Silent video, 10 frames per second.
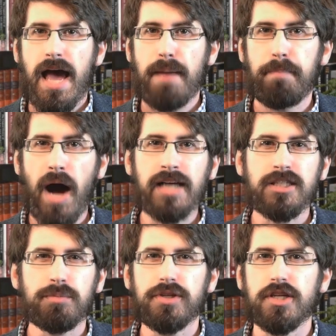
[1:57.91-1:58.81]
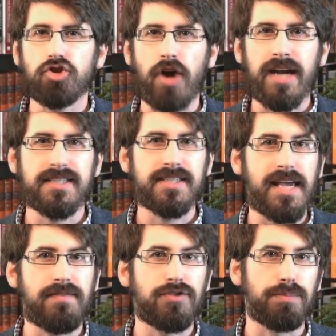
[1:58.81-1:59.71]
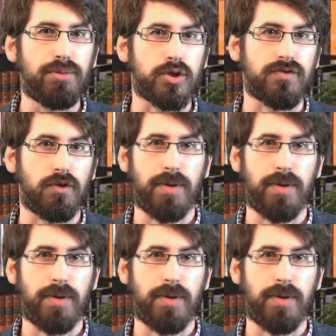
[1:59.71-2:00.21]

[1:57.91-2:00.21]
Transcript: and possibly to try to save the books for